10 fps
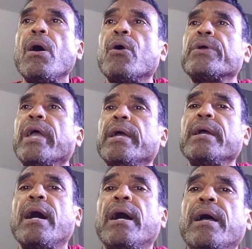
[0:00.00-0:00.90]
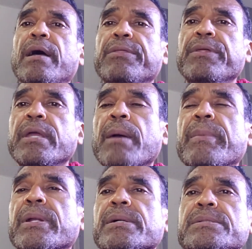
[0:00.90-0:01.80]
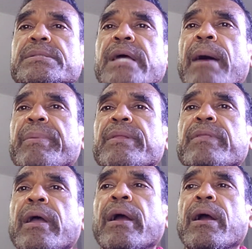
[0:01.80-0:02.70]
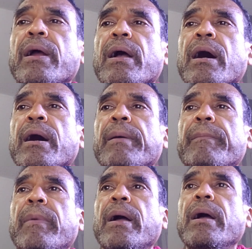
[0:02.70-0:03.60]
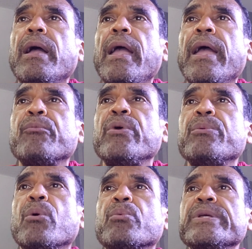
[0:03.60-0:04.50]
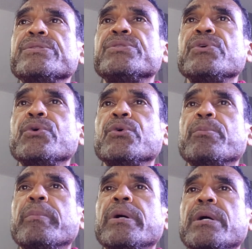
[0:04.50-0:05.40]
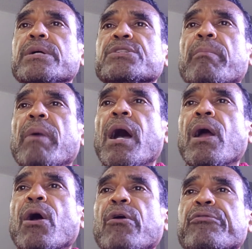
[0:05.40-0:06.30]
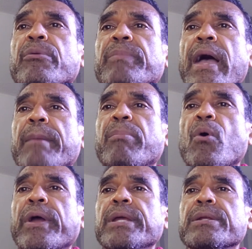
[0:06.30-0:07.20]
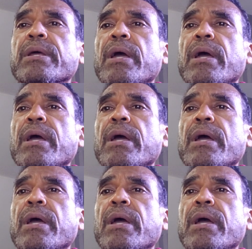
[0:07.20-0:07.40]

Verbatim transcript: Okay, I think I'm going to stop it there, um, and we will resume tomorrow from that point.